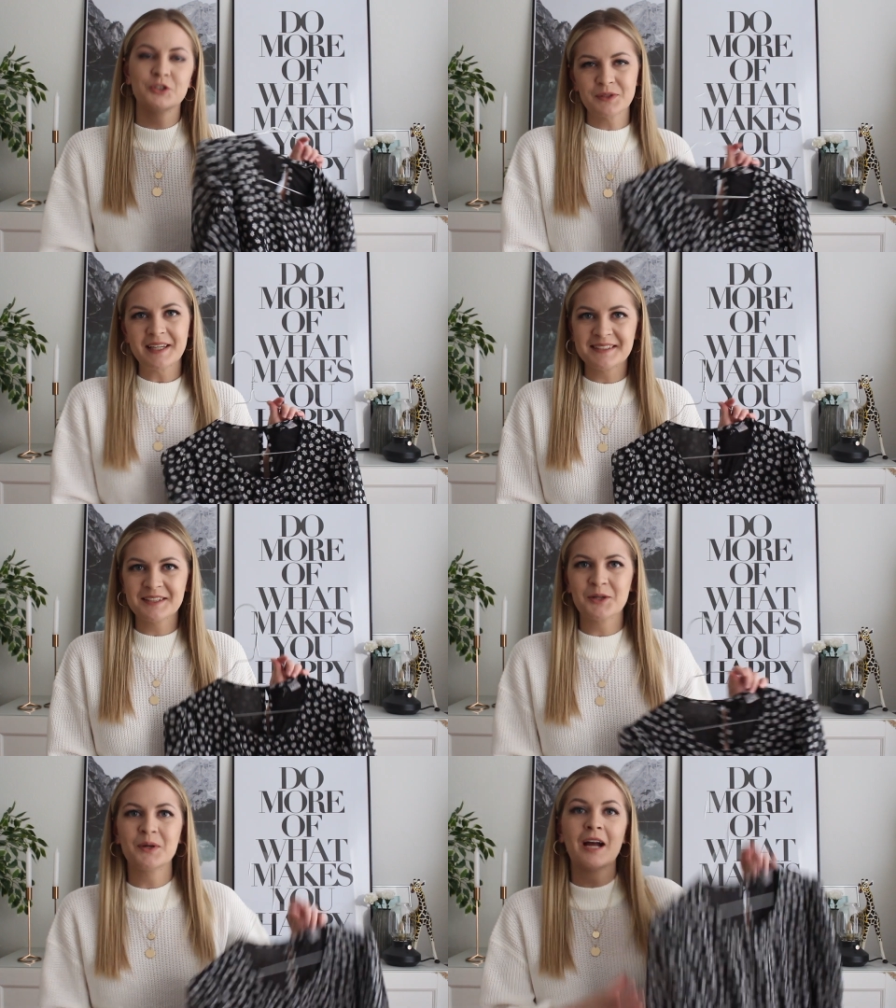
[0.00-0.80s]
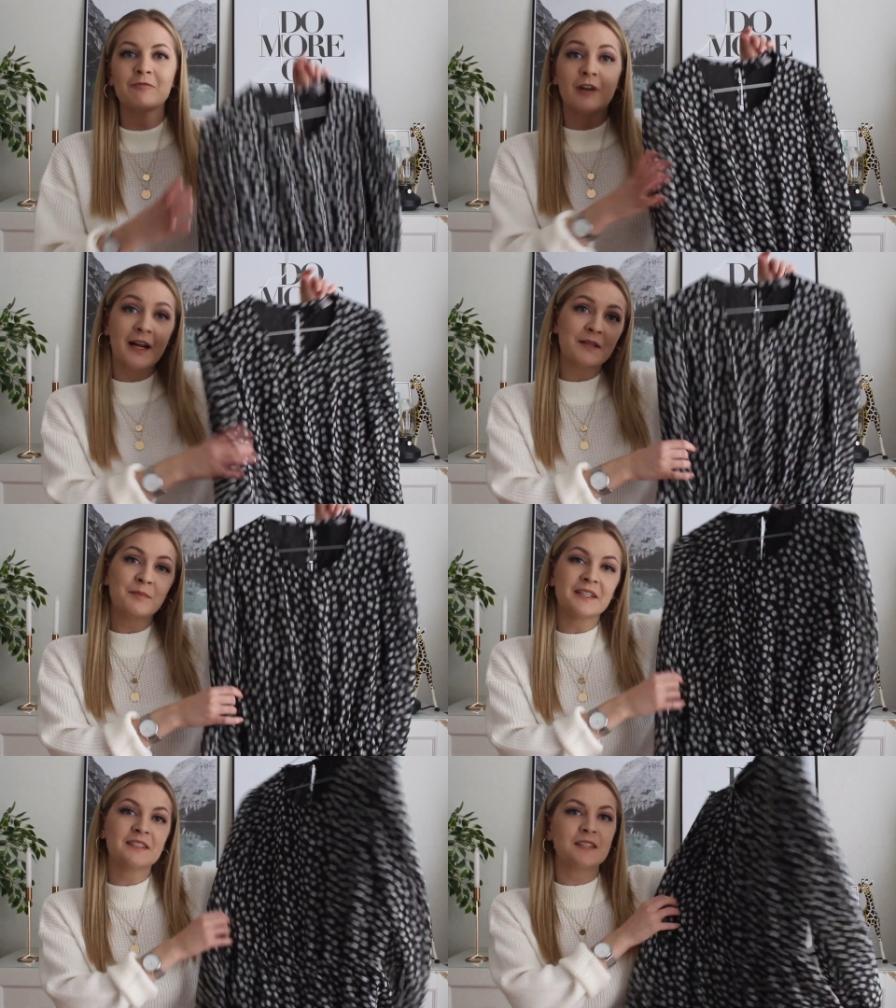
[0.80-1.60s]
Two days ago I
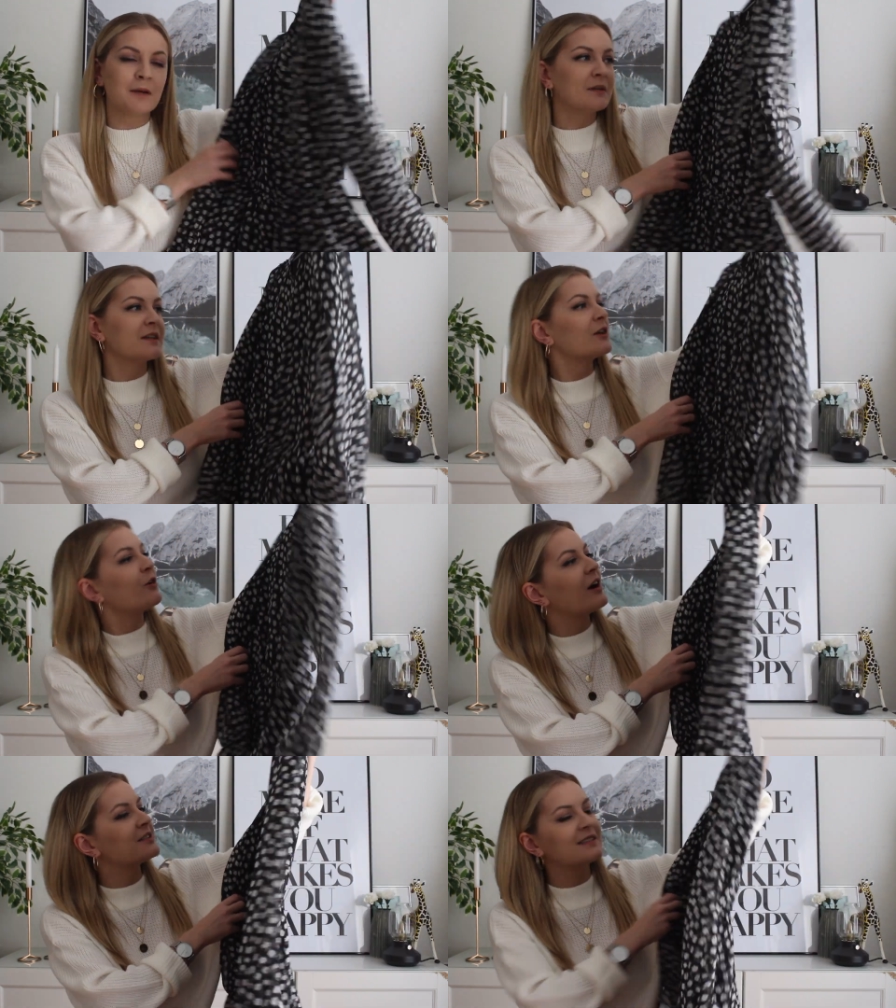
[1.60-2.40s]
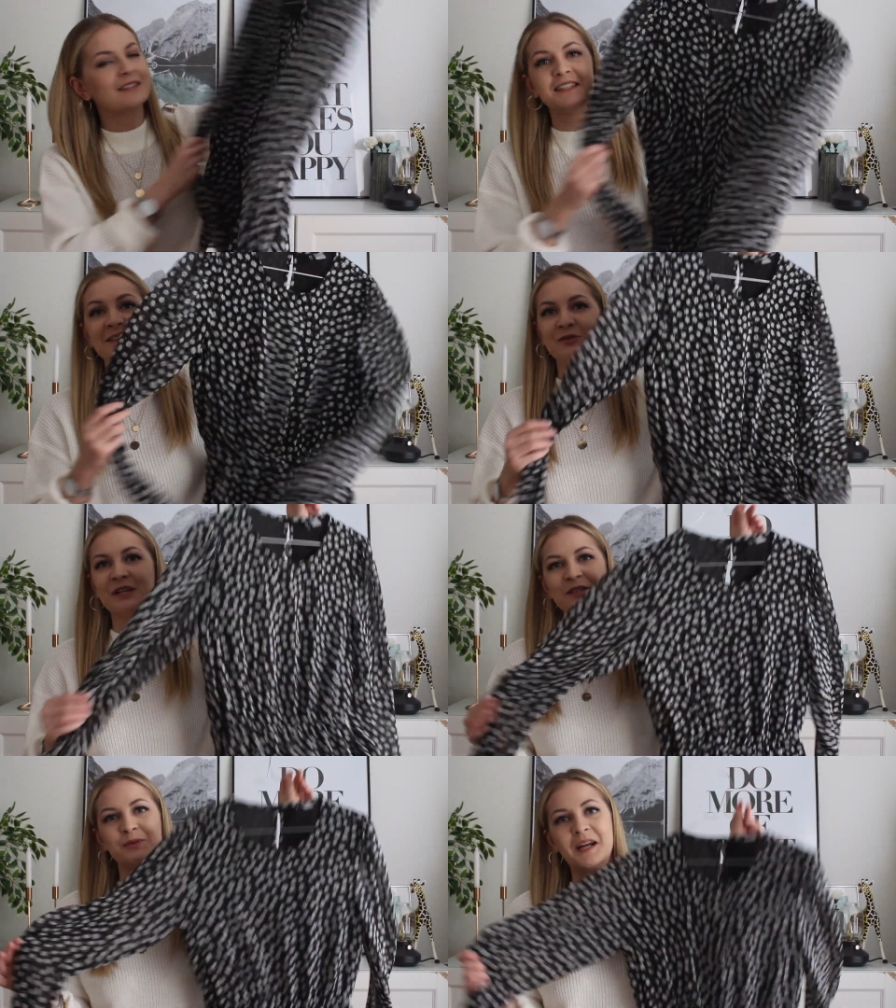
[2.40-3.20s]
randomly stumbled across this
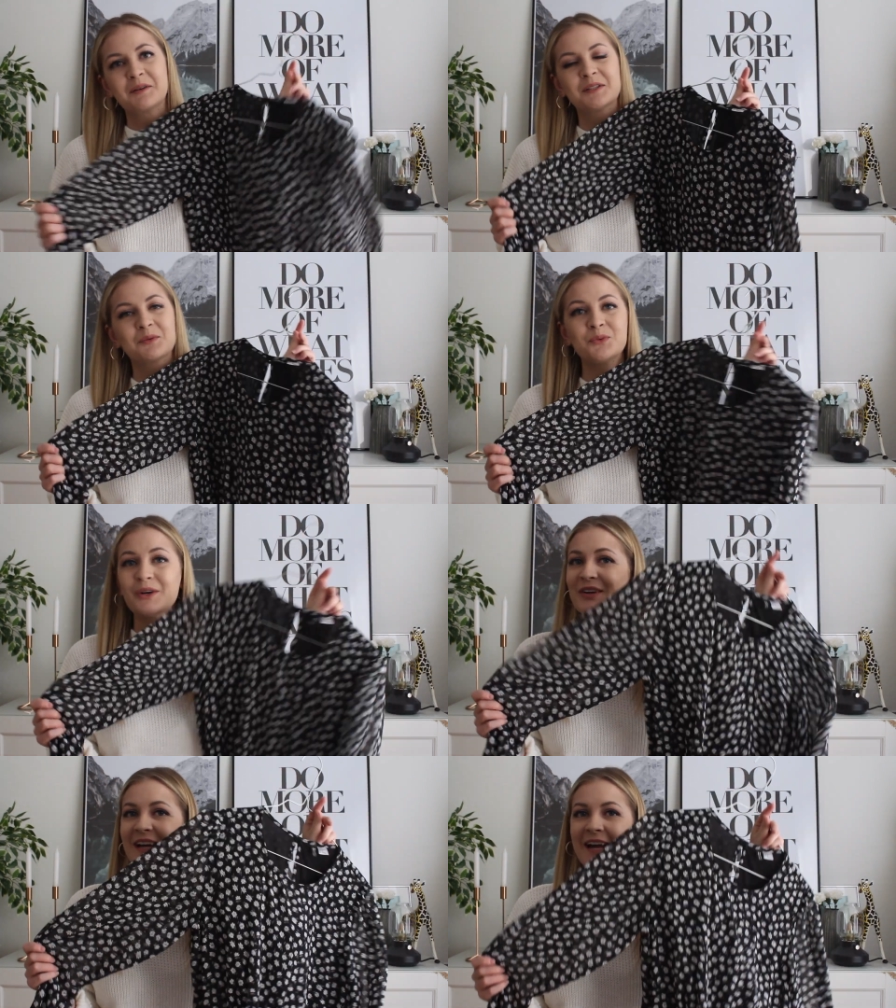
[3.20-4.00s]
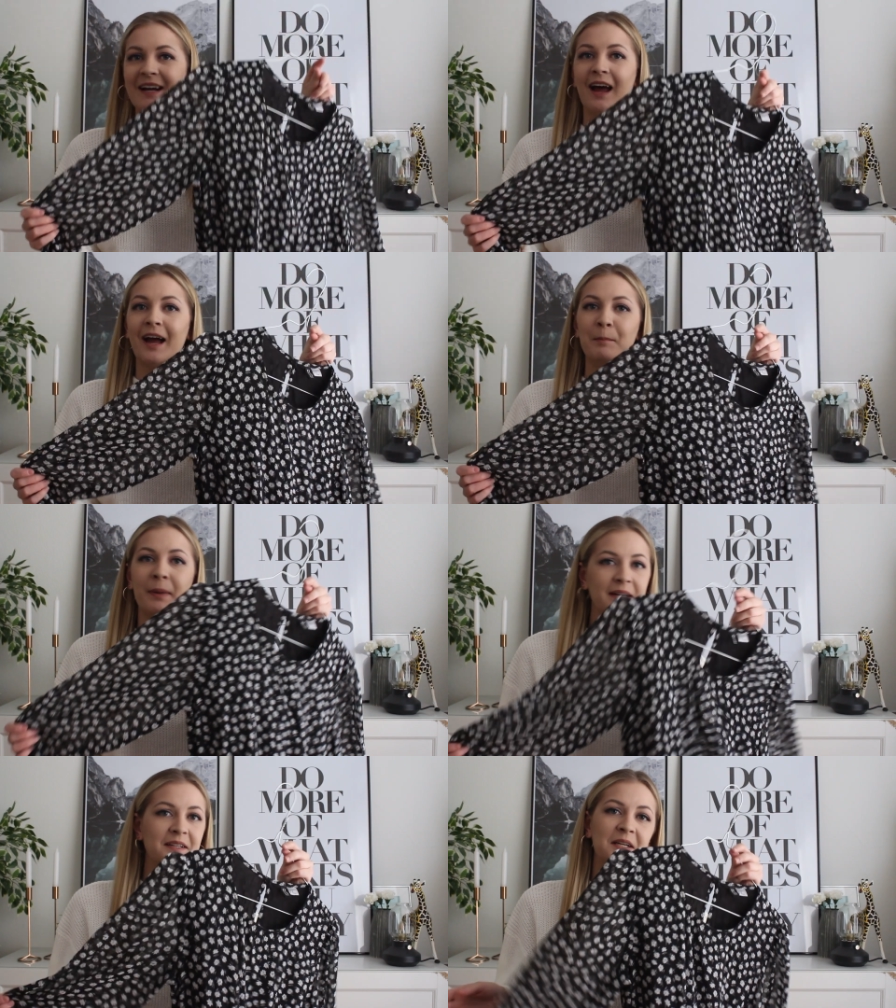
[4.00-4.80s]
dress when I was at work and I
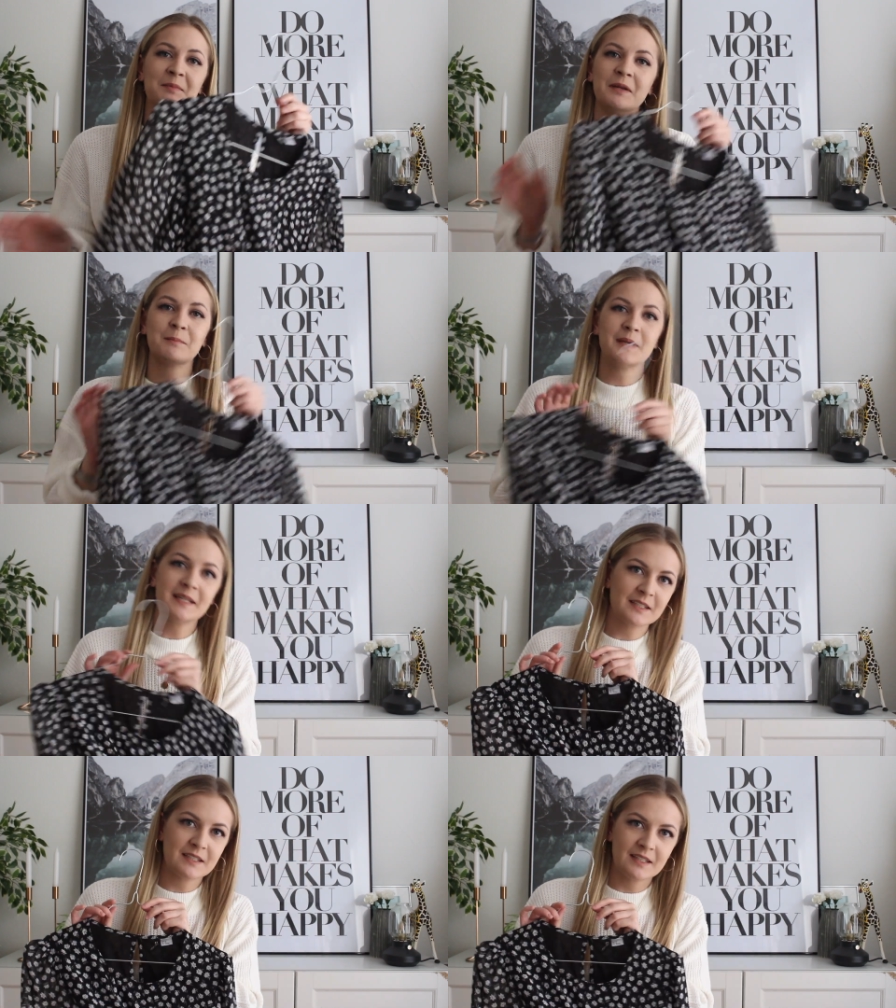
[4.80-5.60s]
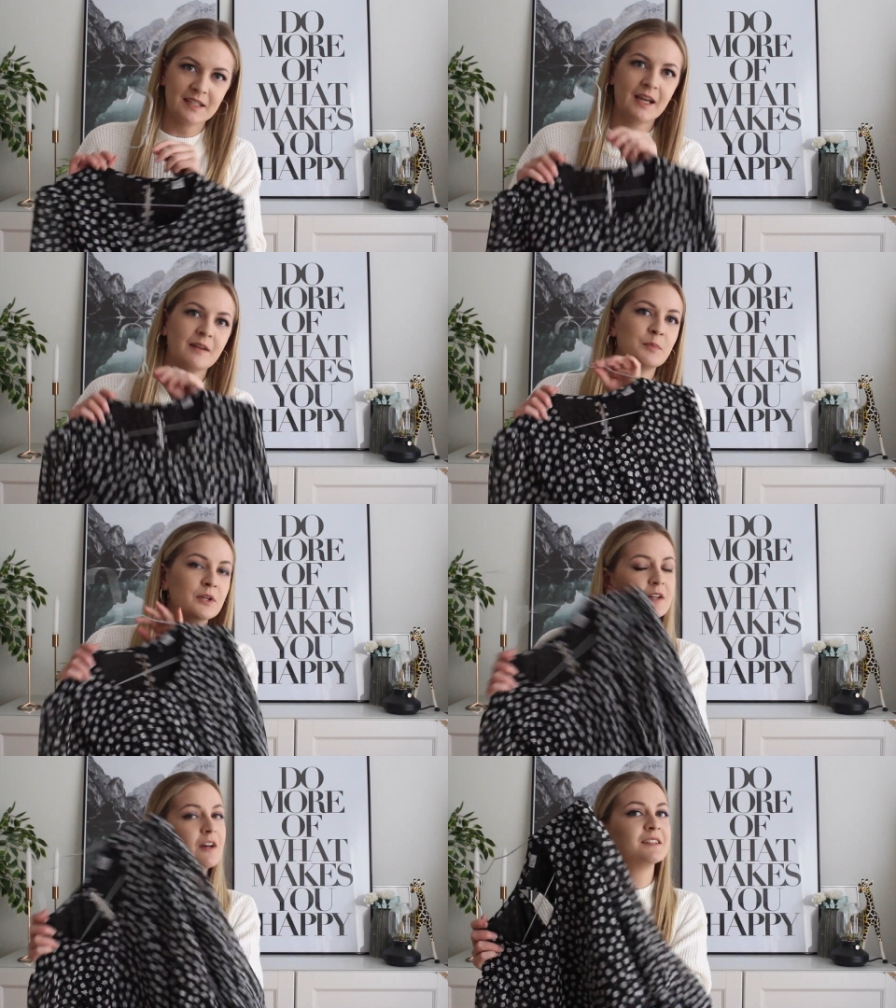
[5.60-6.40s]
picked it up immediately and
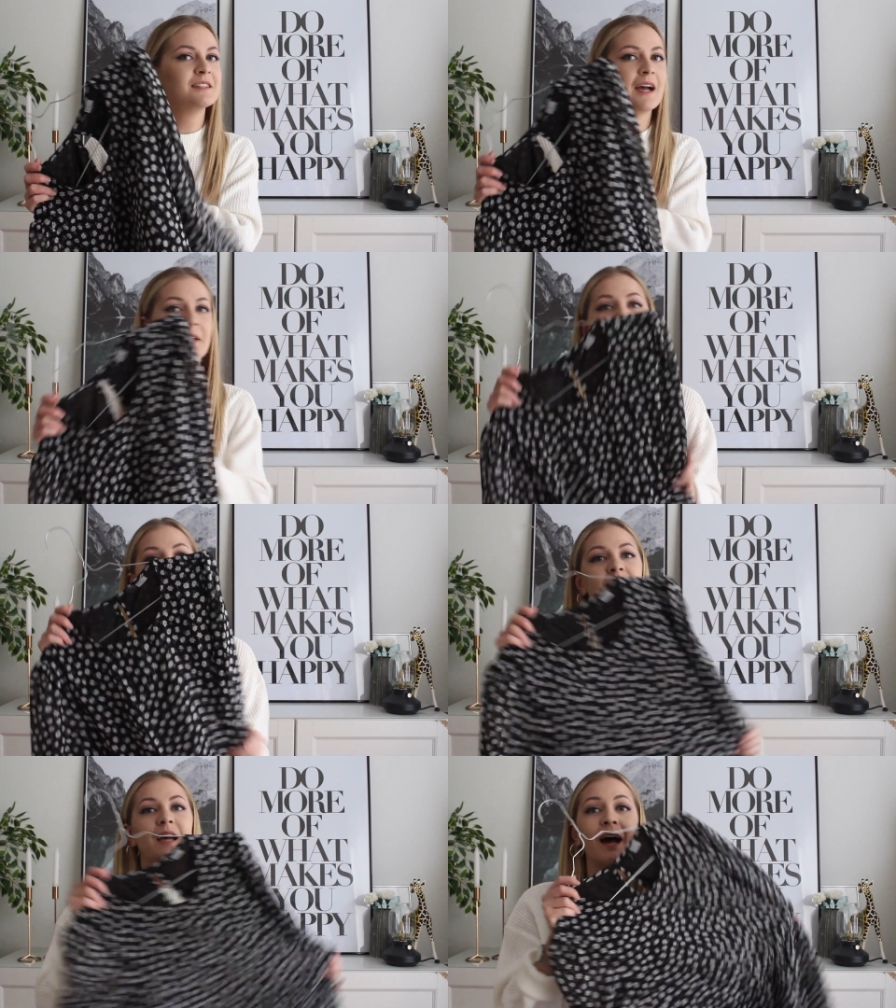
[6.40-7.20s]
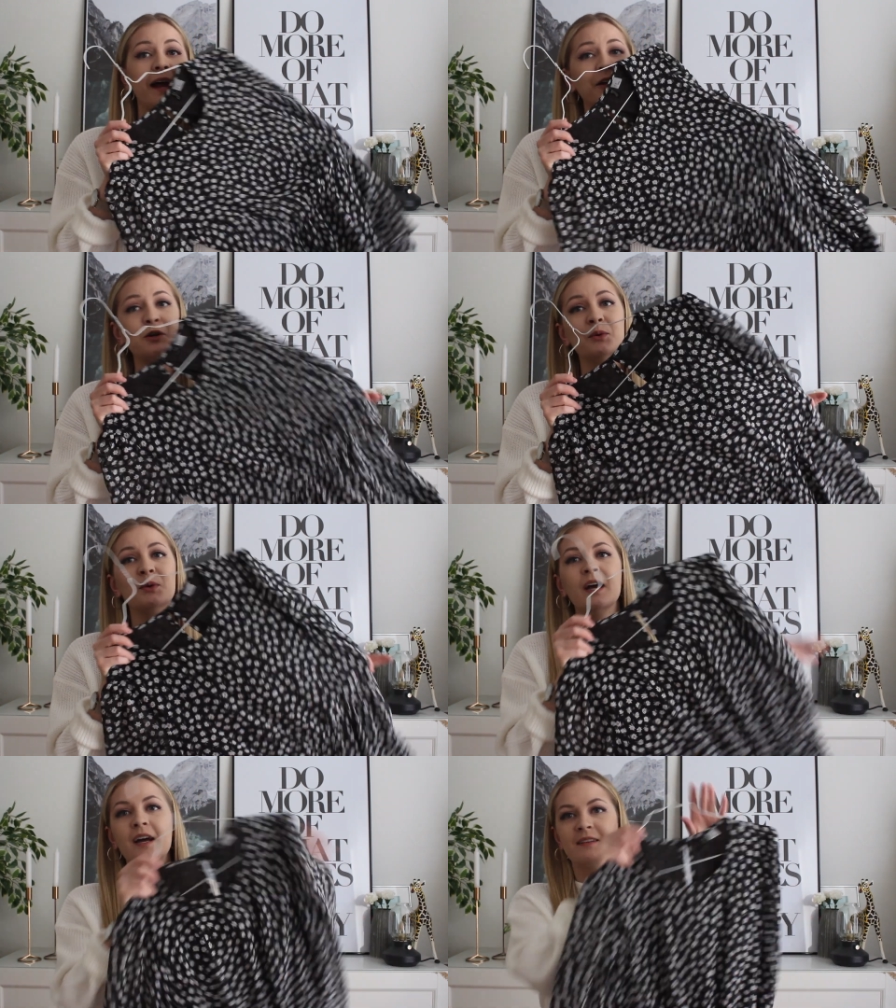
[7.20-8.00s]
put it on the side because I knew